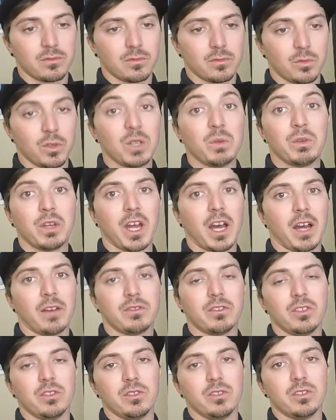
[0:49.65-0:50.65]
when we
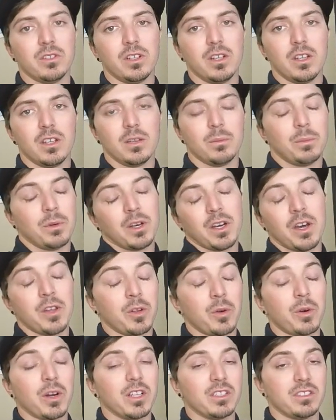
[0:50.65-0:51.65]
have to. But
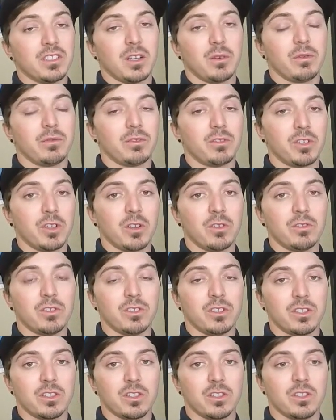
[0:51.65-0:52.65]
otherwise, yeah, we've grown
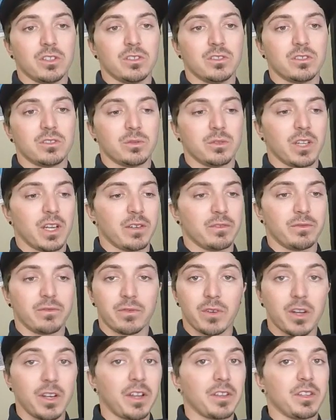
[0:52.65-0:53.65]
really close. We have
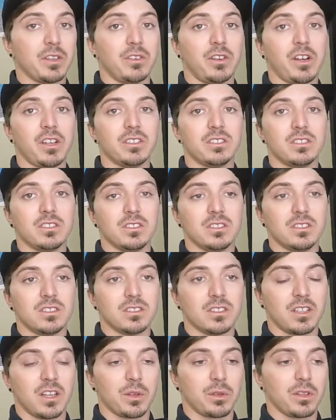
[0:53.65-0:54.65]
fun at the
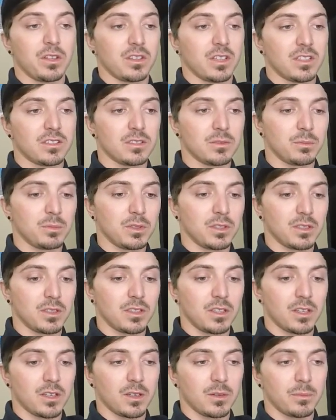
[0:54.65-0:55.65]
races, and I think that's a
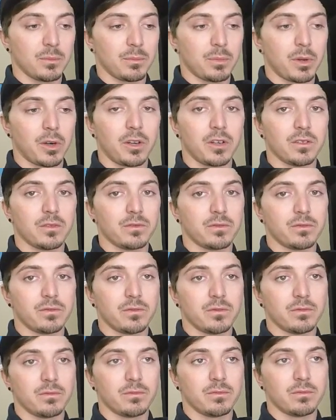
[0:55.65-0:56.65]
big part of
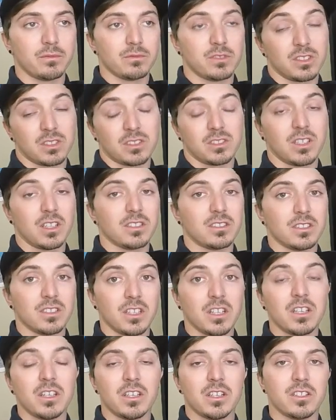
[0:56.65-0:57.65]
success in
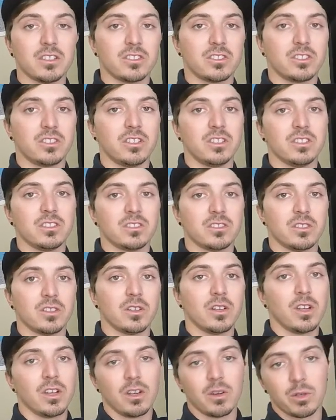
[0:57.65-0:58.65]
any industry. So
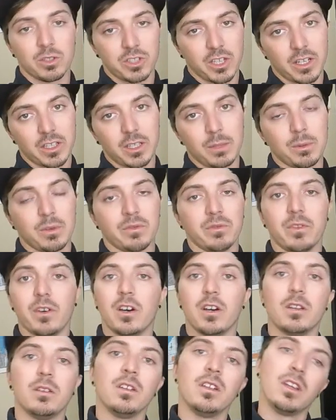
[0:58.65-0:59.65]
we try to keep it
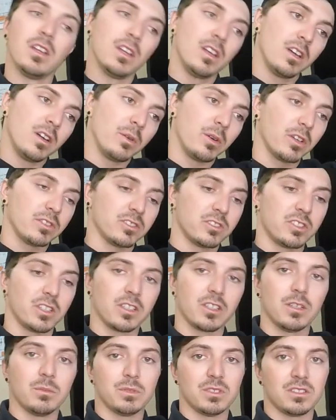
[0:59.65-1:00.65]
fun. We also try
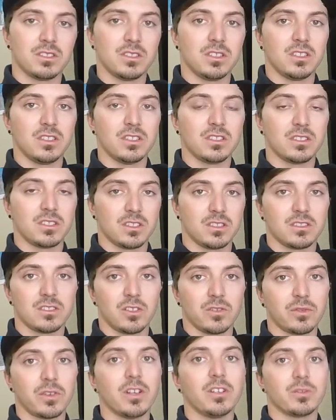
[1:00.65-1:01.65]
to keep it serious, and
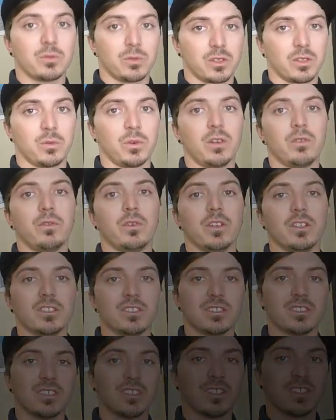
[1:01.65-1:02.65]
so far it's working well for
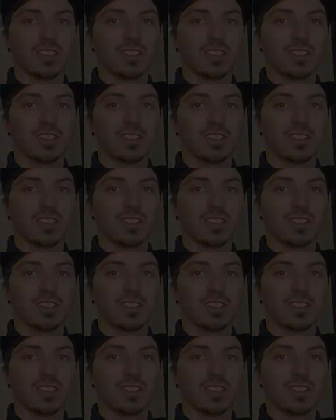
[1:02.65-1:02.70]
us.